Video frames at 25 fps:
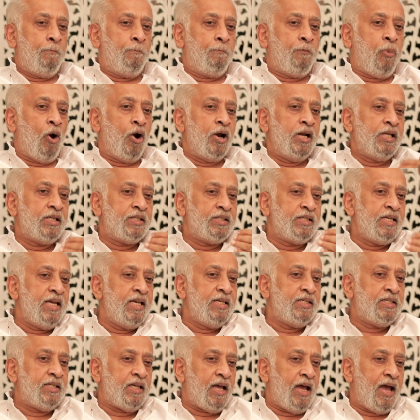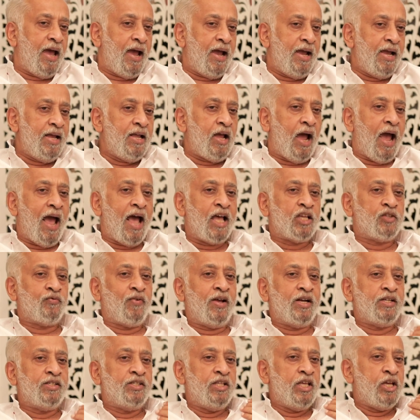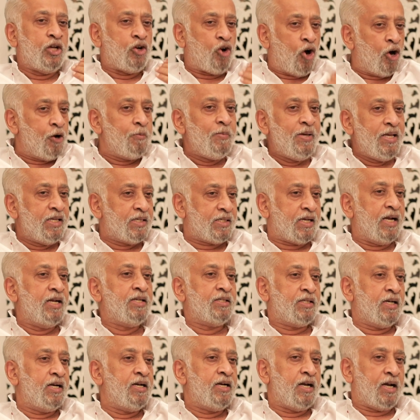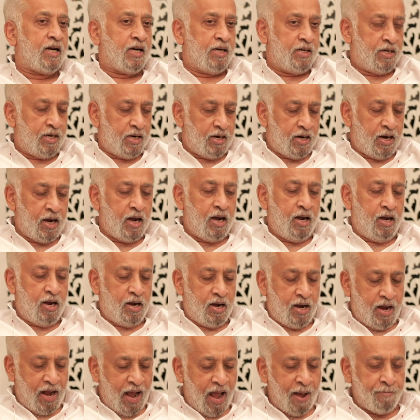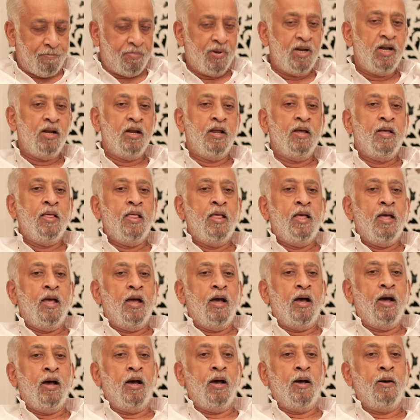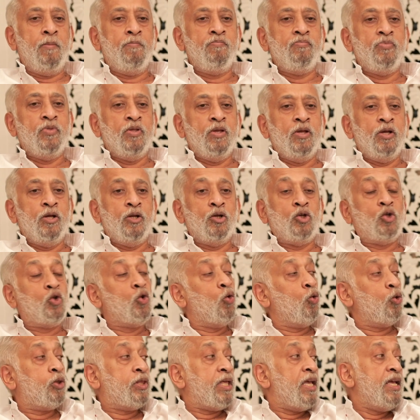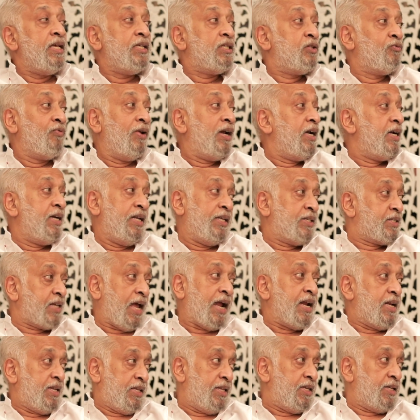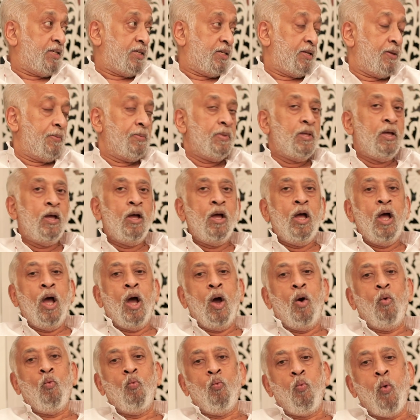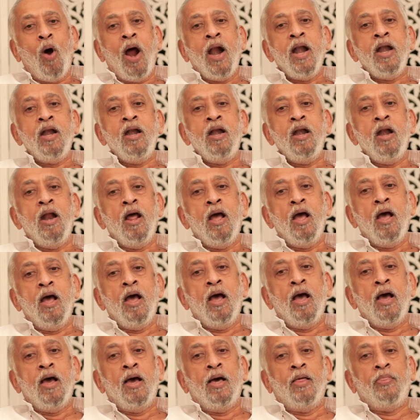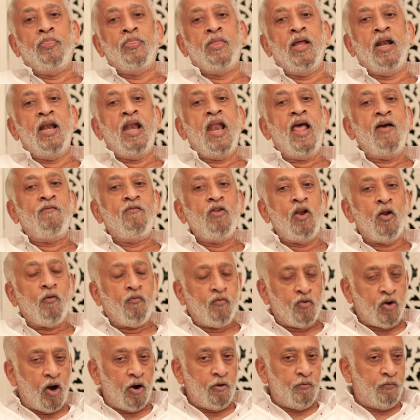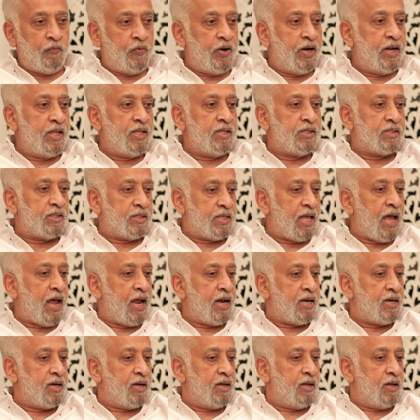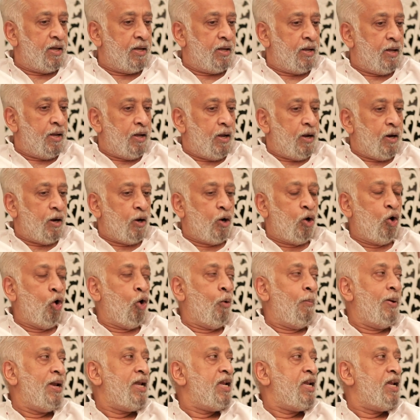policies as far as the economy is concerned can happen, two things will decide this. One, the level of confidence that global